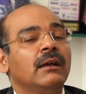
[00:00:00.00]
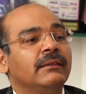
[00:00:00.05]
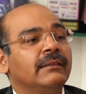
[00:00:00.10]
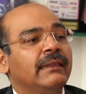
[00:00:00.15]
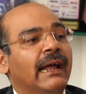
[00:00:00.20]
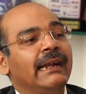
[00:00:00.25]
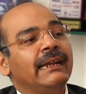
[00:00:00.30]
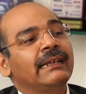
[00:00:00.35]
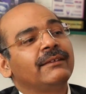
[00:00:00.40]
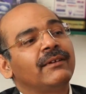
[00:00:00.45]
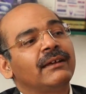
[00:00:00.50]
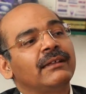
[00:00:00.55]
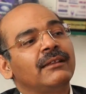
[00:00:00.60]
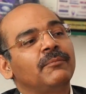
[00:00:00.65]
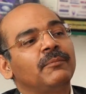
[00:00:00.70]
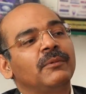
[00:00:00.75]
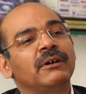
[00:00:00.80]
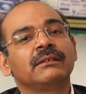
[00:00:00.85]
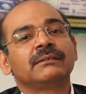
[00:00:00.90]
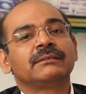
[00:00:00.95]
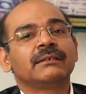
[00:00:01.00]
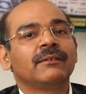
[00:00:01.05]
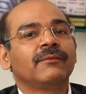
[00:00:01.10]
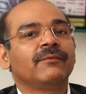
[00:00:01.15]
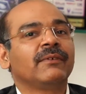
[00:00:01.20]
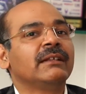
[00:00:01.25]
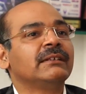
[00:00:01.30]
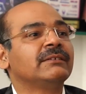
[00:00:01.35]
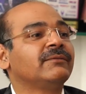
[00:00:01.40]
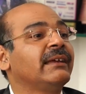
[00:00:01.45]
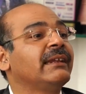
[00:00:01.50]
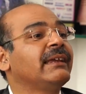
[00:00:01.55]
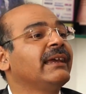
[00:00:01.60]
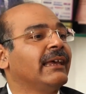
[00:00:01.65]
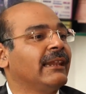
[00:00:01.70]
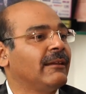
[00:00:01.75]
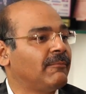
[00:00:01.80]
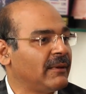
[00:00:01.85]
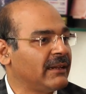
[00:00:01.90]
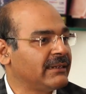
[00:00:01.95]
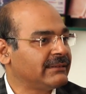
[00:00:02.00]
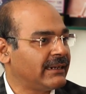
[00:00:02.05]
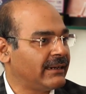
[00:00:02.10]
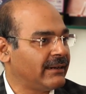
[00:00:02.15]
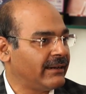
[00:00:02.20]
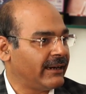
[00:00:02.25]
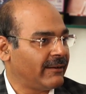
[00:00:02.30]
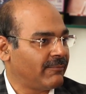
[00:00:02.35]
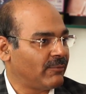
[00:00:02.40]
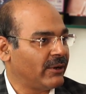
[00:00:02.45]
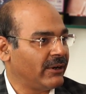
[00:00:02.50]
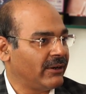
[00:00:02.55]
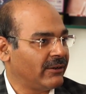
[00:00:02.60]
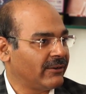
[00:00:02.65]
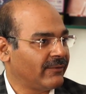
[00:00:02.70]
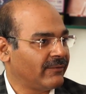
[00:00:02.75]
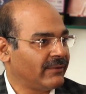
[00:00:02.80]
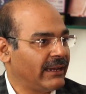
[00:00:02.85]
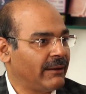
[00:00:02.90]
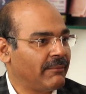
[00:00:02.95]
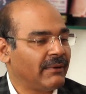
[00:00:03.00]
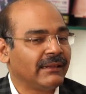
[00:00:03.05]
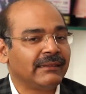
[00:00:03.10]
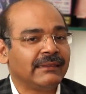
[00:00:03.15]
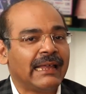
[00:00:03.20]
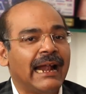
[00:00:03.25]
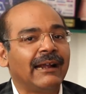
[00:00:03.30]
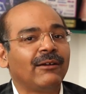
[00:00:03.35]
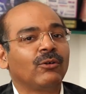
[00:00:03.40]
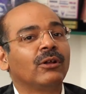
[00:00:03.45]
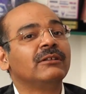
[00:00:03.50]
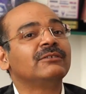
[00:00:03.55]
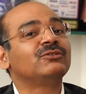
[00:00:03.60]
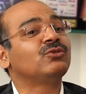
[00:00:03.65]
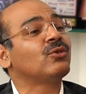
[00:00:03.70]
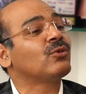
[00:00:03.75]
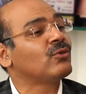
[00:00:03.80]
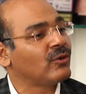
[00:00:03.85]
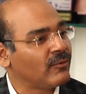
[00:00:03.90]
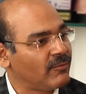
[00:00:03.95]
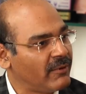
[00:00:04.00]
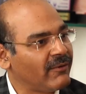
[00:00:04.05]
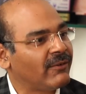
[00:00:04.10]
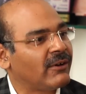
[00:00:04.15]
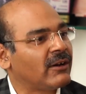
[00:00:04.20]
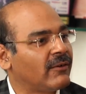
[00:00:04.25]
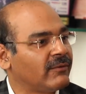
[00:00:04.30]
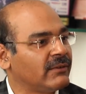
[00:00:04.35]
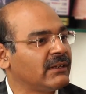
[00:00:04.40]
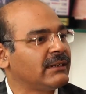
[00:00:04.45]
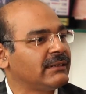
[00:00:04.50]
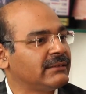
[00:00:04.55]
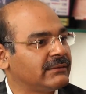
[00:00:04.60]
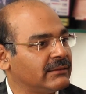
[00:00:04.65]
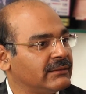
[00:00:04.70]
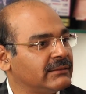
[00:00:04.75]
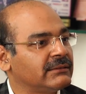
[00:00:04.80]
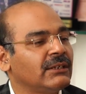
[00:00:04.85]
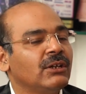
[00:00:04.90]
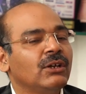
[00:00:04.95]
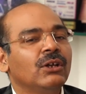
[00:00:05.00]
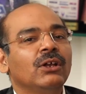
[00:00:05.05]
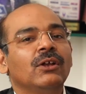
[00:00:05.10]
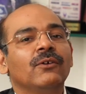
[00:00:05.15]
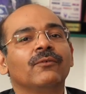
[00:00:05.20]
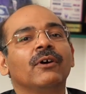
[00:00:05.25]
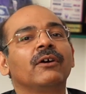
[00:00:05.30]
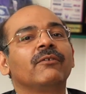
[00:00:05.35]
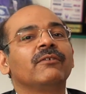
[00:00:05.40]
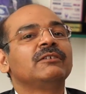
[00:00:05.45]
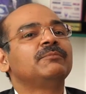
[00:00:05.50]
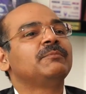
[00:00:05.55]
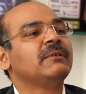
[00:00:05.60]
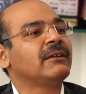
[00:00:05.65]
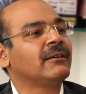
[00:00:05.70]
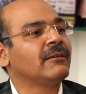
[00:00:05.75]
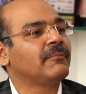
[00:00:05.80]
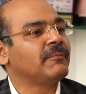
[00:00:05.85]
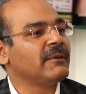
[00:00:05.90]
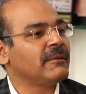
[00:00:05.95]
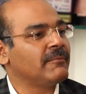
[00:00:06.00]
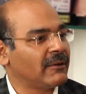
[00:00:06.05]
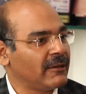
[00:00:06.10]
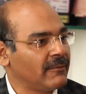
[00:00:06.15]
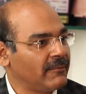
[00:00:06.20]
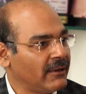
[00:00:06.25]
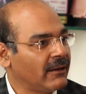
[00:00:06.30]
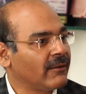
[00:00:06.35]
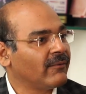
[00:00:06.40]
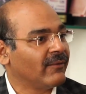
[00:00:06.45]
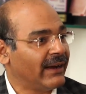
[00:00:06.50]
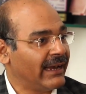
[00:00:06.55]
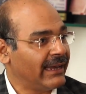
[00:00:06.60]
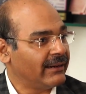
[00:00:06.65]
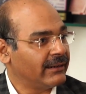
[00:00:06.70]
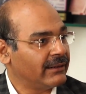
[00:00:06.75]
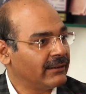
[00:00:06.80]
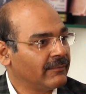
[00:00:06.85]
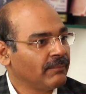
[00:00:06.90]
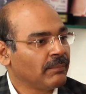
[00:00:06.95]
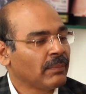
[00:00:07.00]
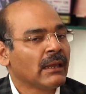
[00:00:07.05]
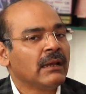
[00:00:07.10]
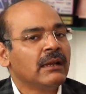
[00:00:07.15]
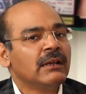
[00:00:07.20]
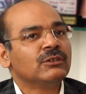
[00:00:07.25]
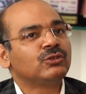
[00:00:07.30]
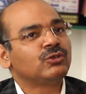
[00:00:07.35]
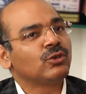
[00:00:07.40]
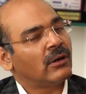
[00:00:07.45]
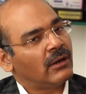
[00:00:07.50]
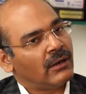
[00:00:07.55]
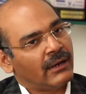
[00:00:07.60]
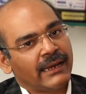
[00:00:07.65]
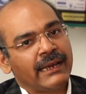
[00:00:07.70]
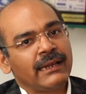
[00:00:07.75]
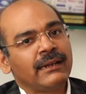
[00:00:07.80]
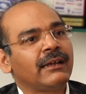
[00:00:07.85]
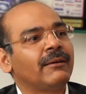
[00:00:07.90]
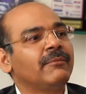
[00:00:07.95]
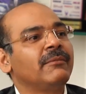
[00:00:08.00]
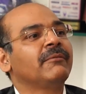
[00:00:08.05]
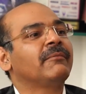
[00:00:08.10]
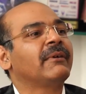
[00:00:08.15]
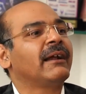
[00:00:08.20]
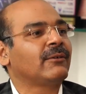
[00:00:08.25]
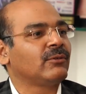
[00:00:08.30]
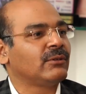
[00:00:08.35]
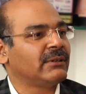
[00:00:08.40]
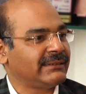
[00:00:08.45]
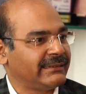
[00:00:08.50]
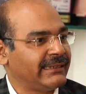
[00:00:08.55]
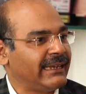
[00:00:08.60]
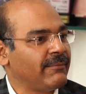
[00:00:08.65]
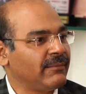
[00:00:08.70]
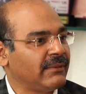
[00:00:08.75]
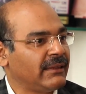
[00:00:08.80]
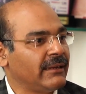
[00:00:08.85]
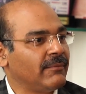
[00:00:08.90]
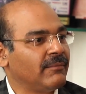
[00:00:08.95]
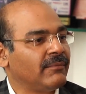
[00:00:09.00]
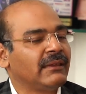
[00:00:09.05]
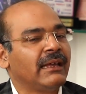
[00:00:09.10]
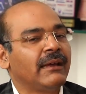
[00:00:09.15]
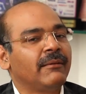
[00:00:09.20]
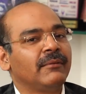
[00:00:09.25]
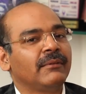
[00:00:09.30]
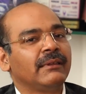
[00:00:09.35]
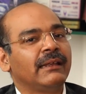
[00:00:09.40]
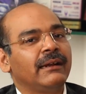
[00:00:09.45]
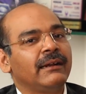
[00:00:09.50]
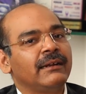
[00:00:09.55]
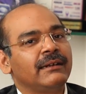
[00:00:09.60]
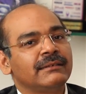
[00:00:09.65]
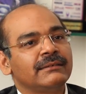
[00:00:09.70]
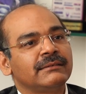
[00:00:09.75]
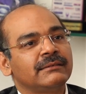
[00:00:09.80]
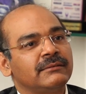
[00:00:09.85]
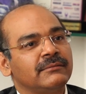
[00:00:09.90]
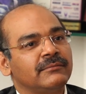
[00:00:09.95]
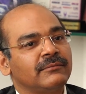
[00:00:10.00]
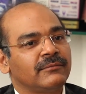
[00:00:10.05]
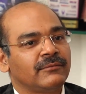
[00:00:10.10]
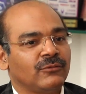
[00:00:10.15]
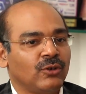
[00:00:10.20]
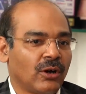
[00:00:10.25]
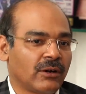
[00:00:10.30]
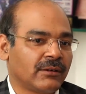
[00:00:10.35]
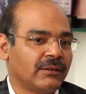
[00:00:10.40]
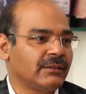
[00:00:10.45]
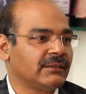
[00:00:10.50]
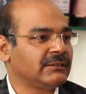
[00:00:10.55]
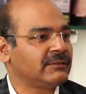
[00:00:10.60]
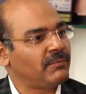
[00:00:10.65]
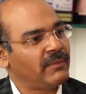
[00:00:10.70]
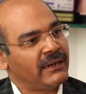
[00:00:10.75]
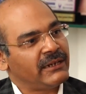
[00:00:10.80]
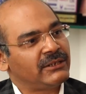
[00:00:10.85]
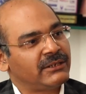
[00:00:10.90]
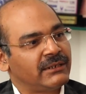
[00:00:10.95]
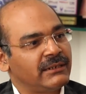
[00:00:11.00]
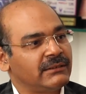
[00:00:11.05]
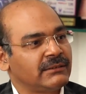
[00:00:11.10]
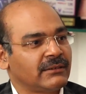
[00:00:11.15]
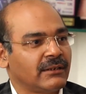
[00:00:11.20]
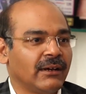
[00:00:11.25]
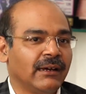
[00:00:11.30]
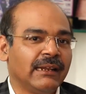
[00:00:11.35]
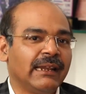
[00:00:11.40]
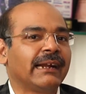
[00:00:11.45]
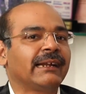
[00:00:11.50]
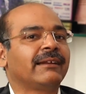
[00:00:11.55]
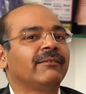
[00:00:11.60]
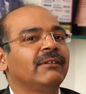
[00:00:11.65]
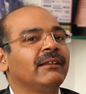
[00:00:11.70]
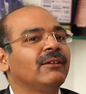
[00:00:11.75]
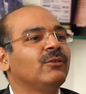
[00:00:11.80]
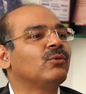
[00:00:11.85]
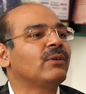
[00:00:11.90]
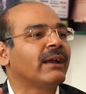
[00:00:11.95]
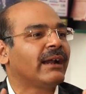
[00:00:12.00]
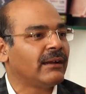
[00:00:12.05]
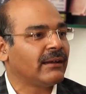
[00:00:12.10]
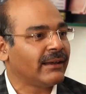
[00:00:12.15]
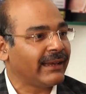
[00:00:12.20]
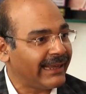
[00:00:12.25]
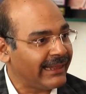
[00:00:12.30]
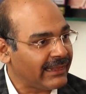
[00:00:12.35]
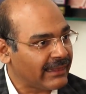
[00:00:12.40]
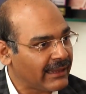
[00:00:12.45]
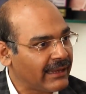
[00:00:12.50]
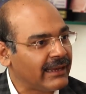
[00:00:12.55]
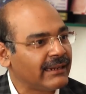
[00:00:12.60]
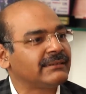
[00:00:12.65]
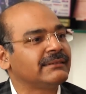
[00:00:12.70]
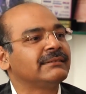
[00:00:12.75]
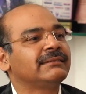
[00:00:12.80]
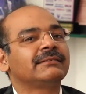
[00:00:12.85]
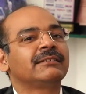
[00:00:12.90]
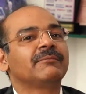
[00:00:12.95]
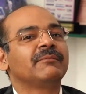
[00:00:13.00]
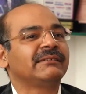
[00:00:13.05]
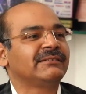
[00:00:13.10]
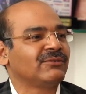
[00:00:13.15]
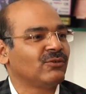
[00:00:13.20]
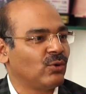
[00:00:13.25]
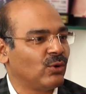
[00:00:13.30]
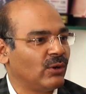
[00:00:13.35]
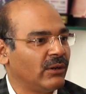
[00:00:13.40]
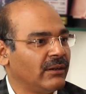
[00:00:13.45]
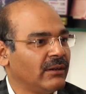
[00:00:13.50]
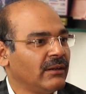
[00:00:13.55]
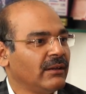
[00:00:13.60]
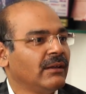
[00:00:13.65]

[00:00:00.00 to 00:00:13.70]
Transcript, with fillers: That is why the person feels very helpless at that point of time, and that also could be one of the reasons for which people become violent. So again, coming back to the same theme, that it is doctors, patients collectively look at the healthcare system as a whole